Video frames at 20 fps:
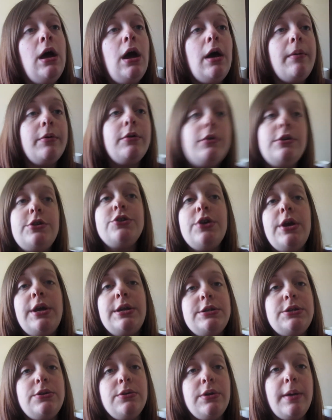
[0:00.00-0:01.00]
I'm gonna try
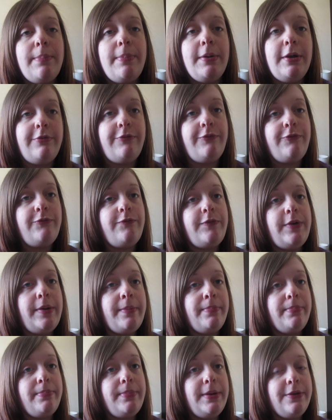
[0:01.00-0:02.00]
and do a couple of
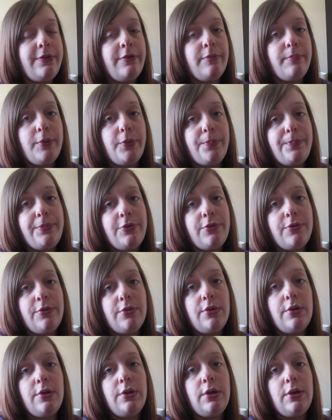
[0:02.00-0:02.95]
bits and bobs